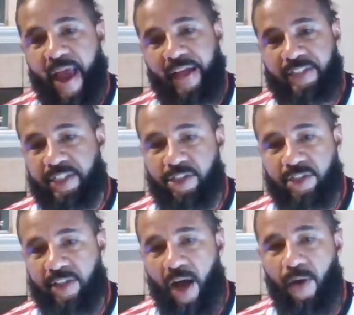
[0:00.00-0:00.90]
and this
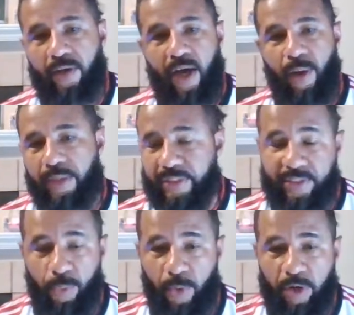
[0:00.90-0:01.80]
is now this
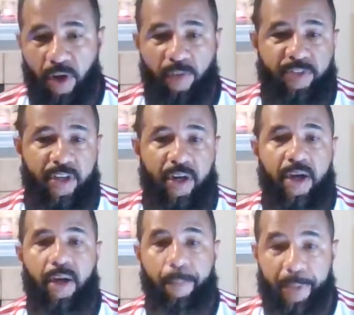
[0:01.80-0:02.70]
is the work of
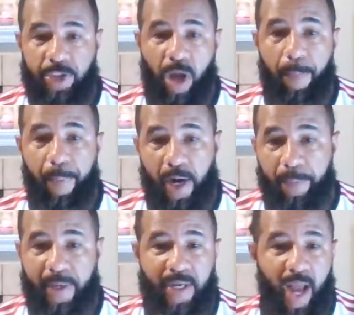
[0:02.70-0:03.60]
the Bishop
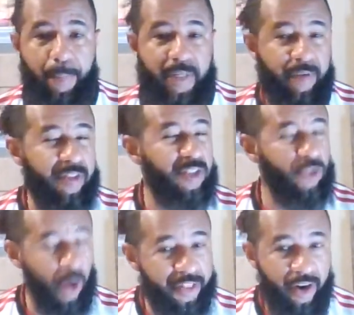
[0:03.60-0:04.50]
Barber, I believe, is in
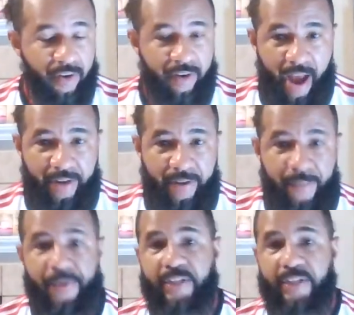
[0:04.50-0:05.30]
North Carolina,